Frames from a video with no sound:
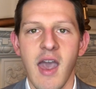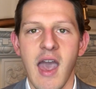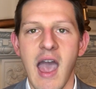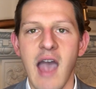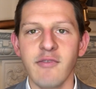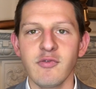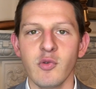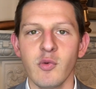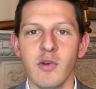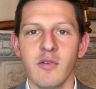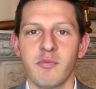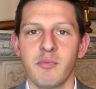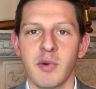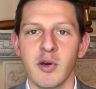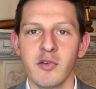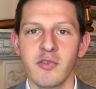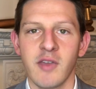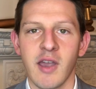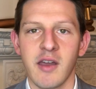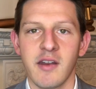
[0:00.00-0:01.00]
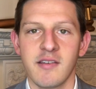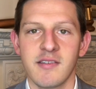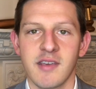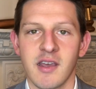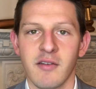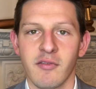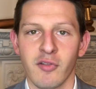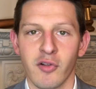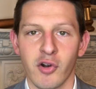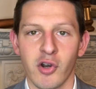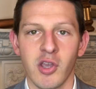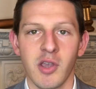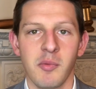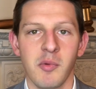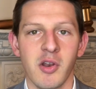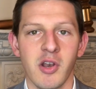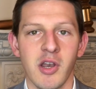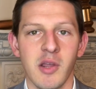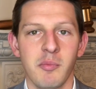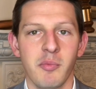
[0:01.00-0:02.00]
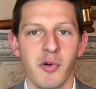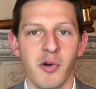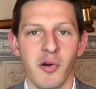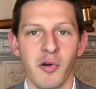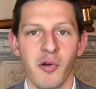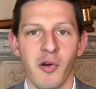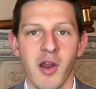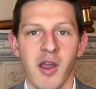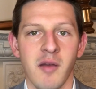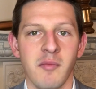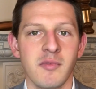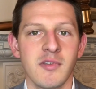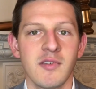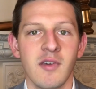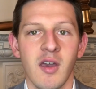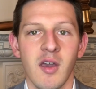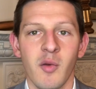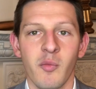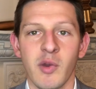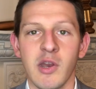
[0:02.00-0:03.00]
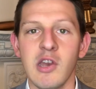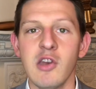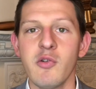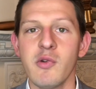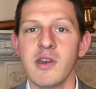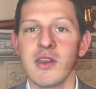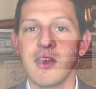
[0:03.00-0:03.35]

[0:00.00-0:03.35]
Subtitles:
After we've built out a set of learning community programs, we need to